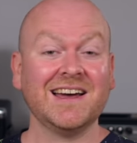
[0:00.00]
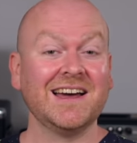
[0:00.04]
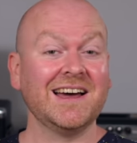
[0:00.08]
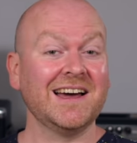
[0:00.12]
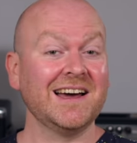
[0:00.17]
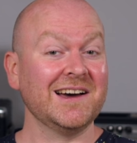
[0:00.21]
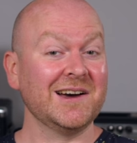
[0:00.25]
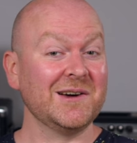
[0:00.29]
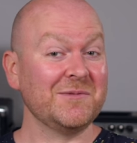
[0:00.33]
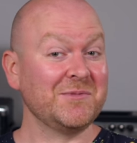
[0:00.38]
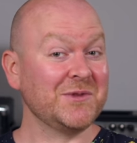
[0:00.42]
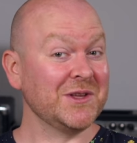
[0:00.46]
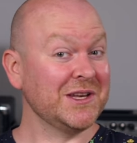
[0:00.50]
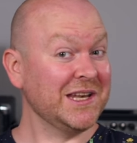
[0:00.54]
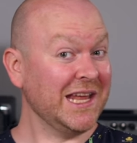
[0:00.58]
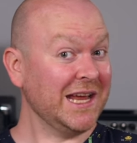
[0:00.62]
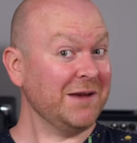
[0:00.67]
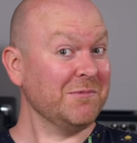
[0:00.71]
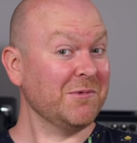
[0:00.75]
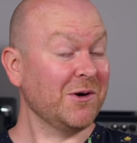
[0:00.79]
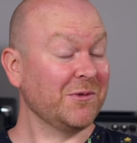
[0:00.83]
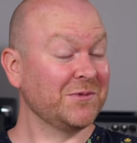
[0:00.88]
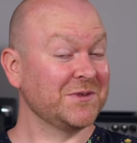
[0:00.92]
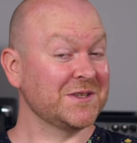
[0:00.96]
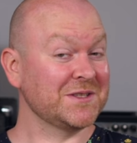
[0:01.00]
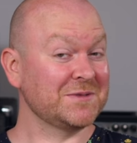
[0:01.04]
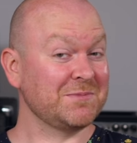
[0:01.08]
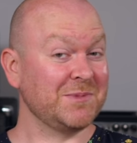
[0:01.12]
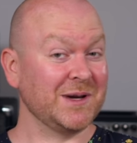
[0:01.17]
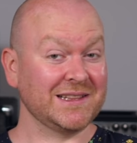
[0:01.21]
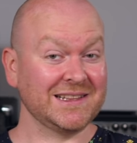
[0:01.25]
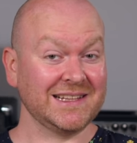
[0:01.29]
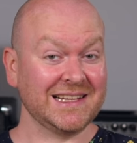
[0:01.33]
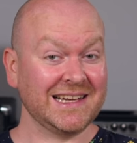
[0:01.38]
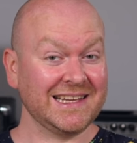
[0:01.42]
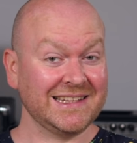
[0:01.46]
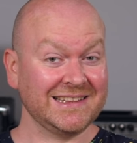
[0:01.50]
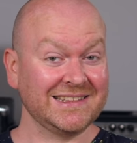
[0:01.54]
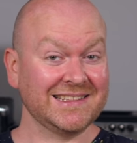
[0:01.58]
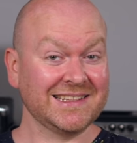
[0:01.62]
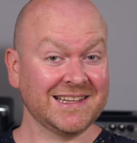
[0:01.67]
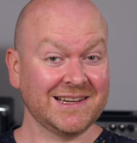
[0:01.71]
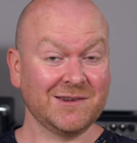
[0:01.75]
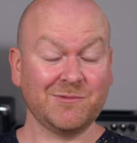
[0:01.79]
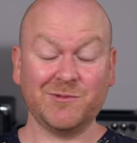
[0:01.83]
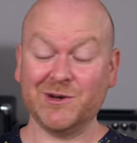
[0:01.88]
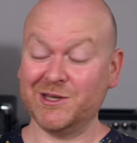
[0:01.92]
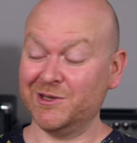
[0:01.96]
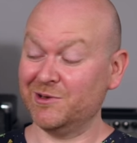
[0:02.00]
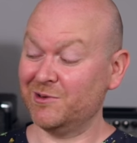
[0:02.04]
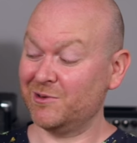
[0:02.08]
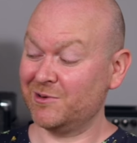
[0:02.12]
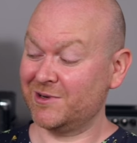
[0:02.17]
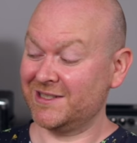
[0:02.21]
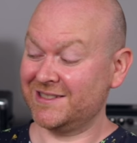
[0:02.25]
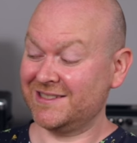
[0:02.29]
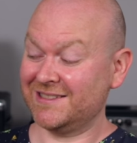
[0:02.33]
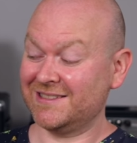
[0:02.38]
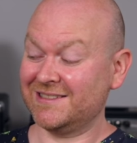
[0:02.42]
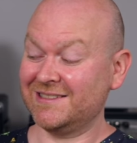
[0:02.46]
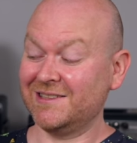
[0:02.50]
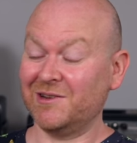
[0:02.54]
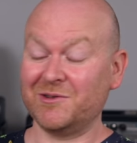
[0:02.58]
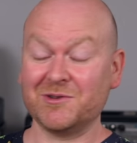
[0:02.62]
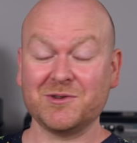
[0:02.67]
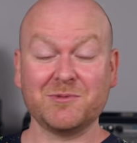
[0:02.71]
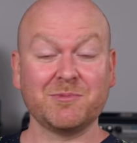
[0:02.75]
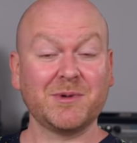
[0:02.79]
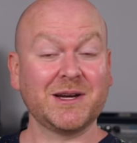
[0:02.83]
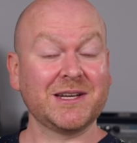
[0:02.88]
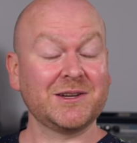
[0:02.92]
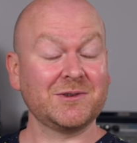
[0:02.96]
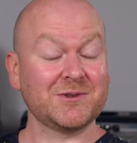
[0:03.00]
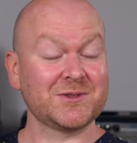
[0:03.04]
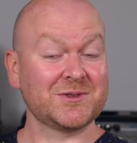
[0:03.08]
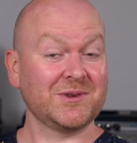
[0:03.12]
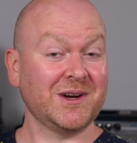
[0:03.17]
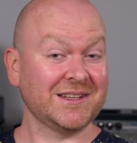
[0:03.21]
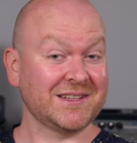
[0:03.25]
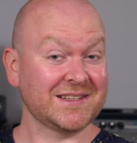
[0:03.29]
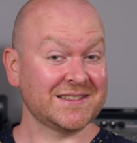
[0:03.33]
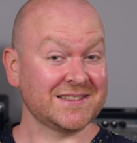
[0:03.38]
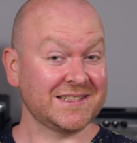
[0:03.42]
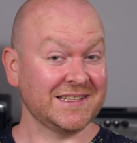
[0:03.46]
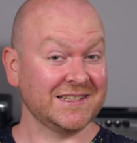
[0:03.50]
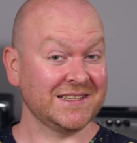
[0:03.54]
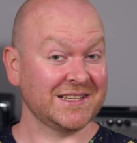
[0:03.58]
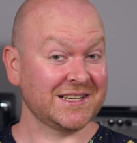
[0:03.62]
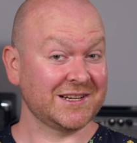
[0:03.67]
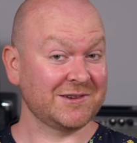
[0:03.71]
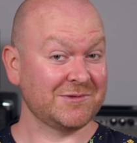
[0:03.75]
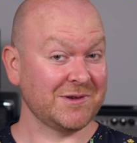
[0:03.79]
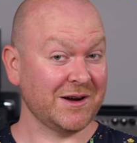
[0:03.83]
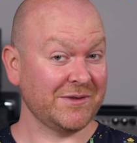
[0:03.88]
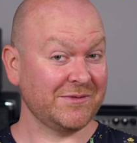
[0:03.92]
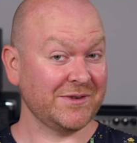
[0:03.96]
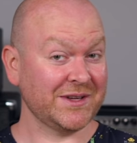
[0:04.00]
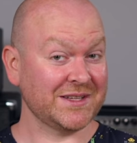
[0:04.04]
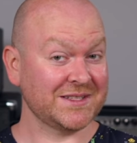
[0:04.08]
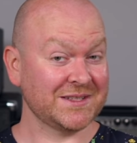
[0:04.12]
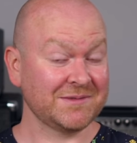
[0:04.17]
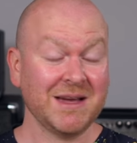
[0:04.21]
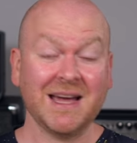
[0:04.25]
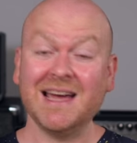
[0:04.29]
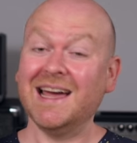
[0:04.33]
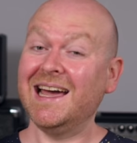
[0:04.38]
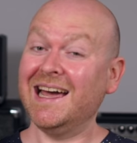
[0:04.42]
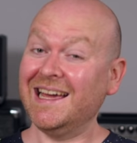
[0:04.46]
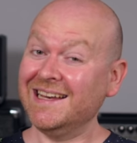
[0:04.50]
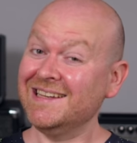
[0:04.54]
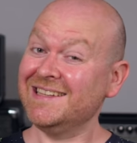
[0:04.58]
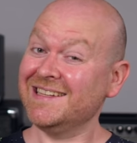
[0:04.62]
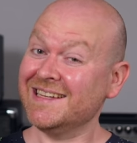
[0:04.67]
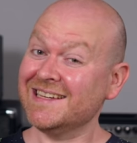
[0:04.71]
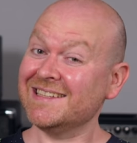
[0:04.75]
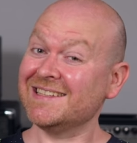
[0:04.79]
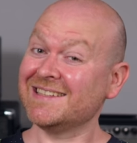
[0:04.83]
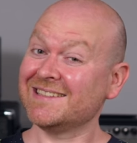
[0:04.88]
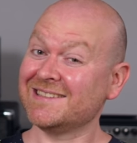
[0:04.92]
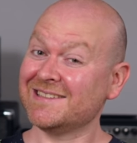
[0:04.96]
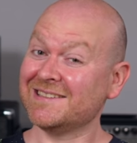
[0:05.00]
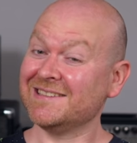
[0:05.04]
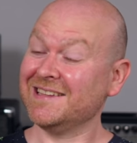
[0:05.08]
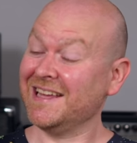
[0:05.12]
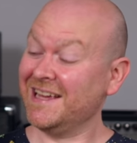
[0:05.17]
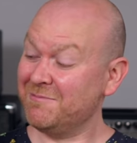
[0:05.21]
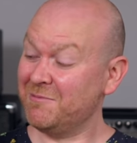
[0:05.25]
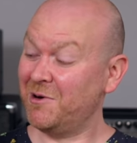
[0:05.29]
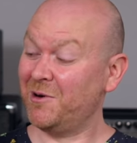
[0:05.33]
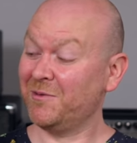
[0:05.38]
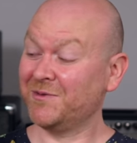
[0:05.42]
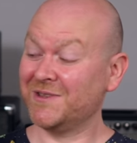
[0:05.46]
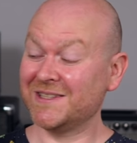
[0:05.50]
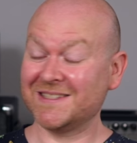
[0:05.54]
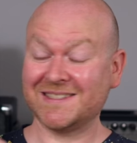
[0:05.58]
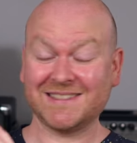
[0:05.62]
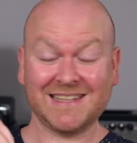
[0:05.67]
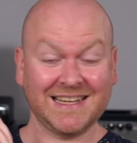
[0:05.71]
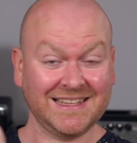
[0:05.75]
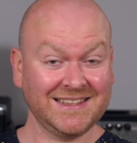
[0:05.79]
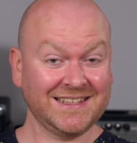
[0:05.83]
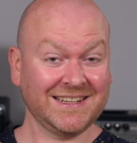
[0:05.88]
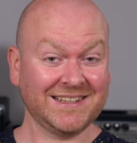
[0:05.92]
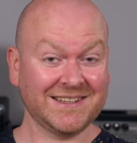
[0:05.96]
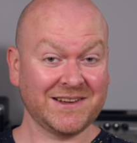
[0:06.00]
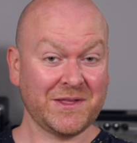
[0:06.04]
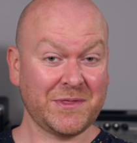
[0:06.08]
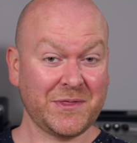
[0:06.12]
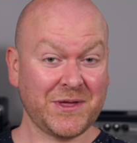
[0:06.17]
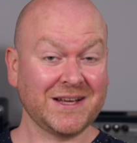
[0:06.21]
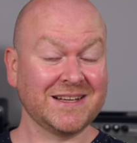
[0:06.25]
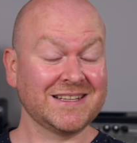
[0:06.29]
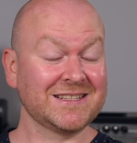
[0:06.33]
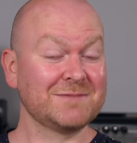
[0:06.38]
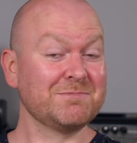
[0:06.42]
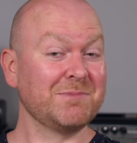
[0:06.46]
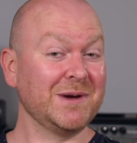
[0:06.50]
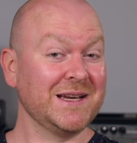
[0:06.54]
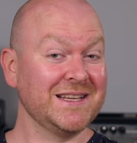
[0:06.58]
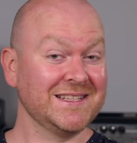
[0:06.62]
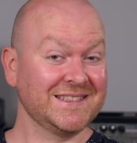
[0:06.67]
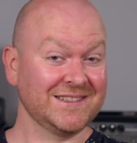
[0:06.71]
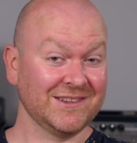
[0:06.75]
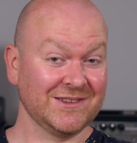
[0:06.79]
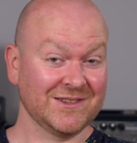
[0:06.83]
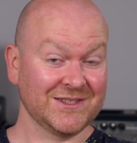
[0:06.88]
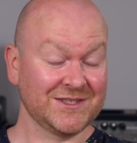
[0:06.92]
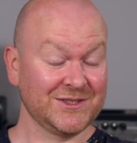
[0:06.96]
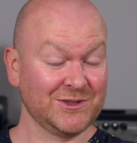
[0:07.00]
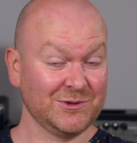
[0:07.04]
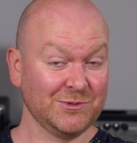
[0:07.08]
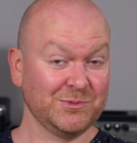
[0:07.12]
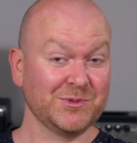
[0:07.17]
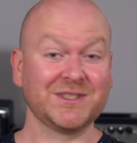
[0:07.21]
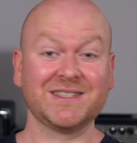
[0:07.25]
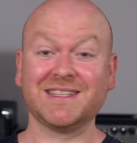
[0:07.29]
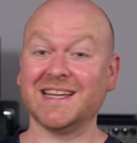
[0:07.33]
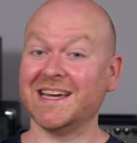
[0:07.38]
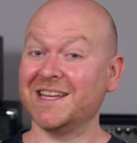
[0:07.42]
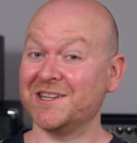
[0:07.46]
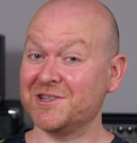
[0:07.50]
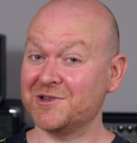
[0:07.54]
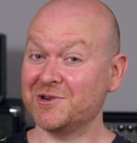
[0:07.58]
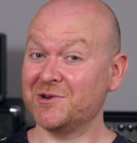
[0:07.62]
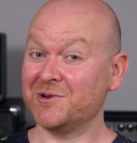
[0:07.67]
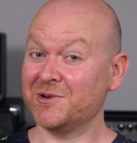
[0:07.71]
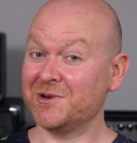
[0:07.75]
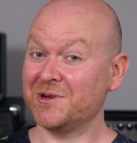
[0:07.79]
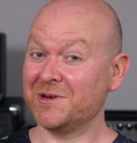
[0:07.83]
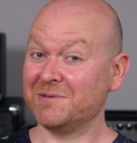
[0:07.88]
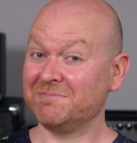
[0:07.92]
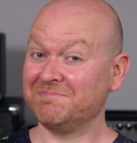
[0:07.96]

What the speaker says: the name of this pedal, and when you look at it now, you might also understand the graphics. And yes, the name of this entire thing is based on a stupid dad joke.